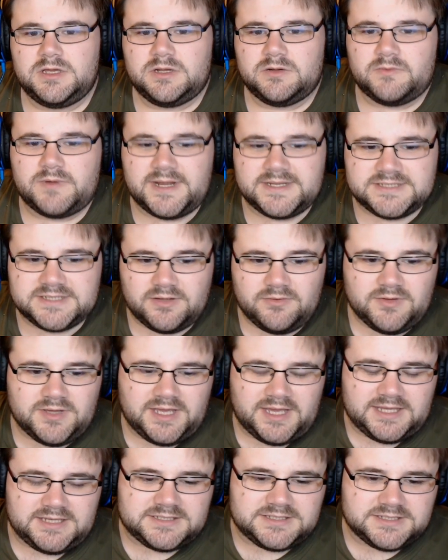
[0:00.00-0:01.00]
Right,
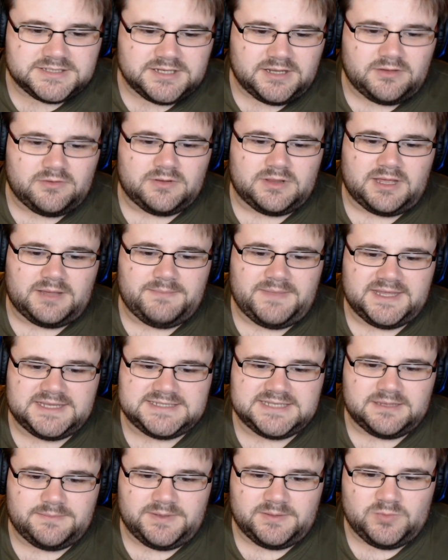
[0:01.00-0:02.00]
okay, so that
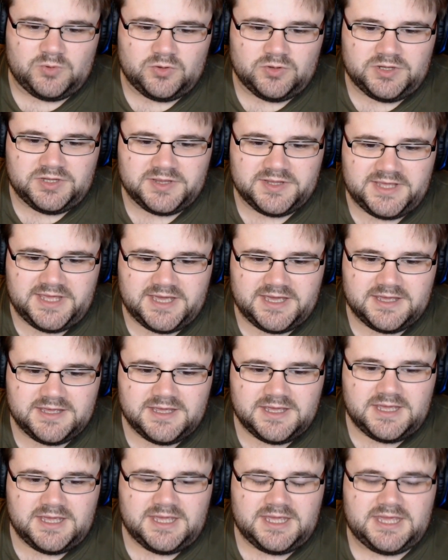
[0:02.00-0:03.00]
makes it a bit more clear.
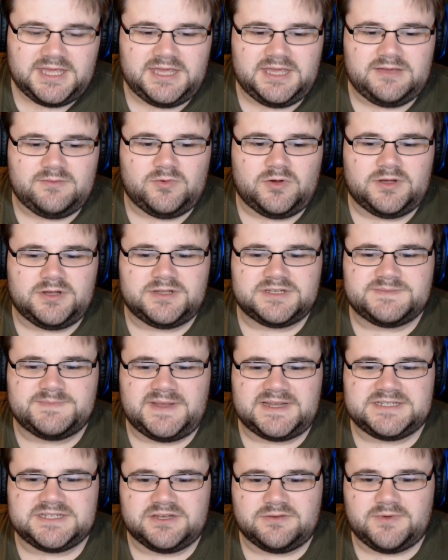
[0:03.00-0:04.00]
He was
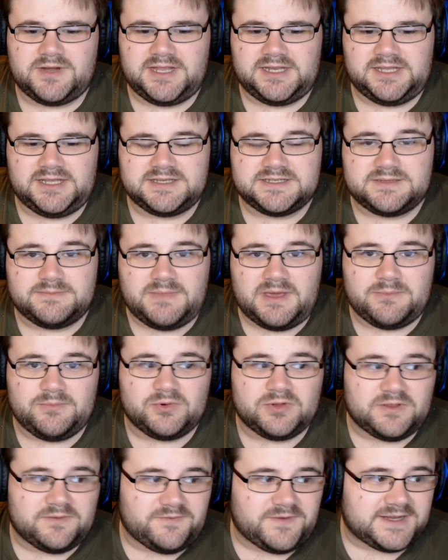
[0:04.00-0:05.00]
masquerading as a member
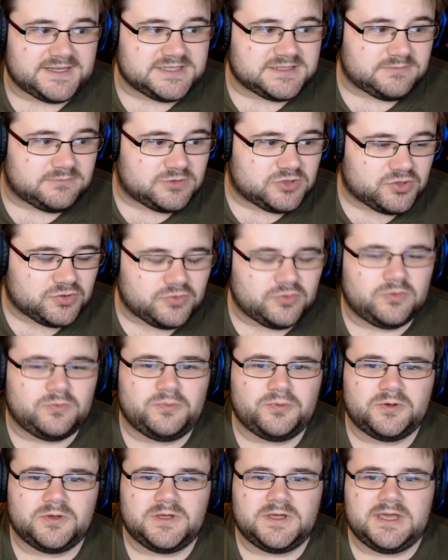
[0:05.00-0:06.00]
of the Phantom
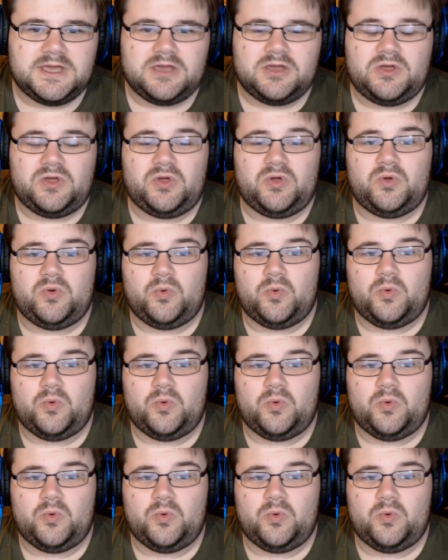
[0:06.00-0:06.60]
Troop, who,